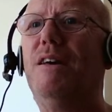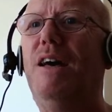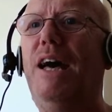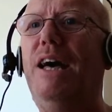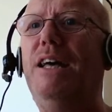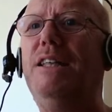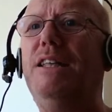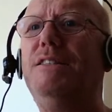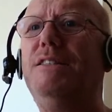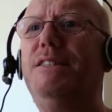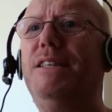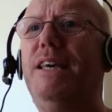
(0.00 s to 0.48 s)

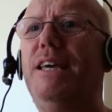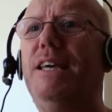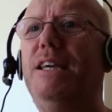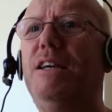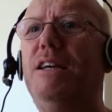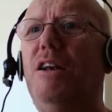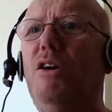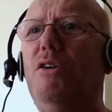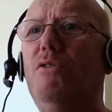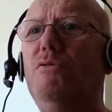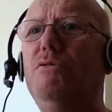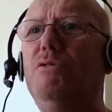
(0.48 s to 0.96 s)
Anne saying
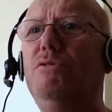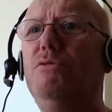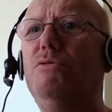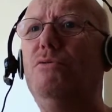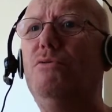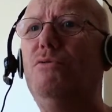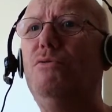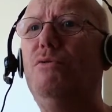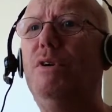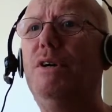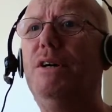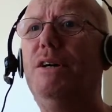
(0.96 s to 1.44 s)
hello
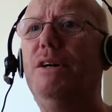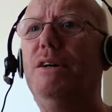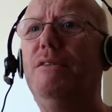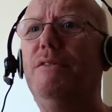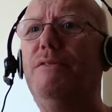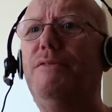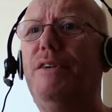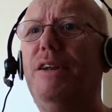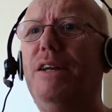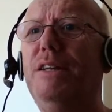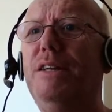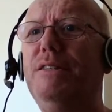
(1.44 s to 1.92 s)

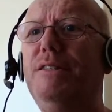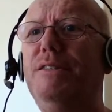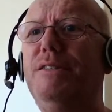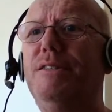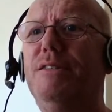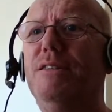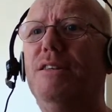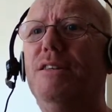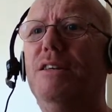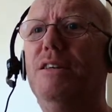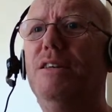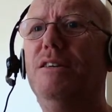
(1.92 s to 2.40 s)
to
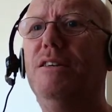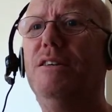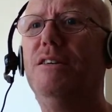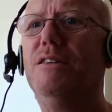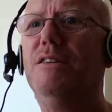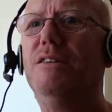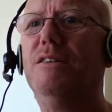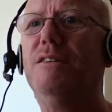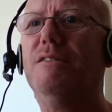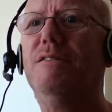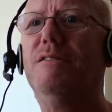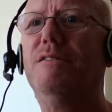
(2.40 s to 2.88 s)
France.
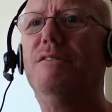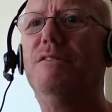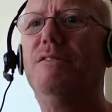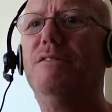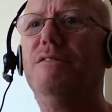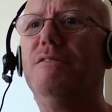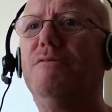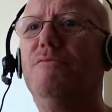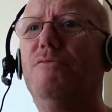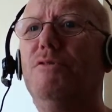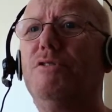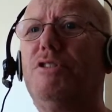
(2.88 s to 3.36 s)

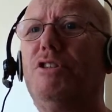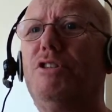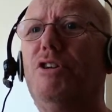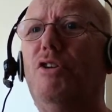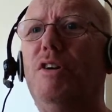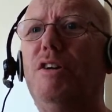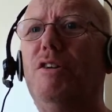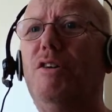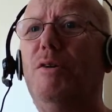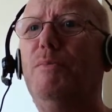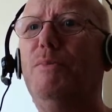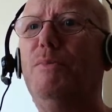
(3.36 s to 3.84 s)
What's
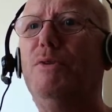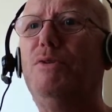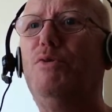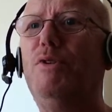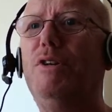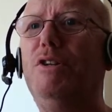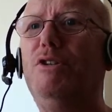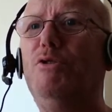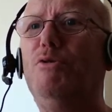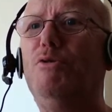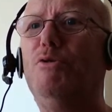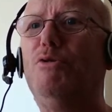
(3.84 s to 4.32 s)
going on
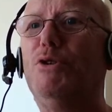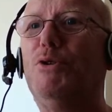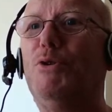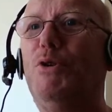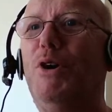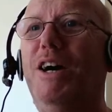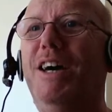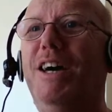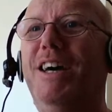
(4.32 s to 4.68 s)
between you two?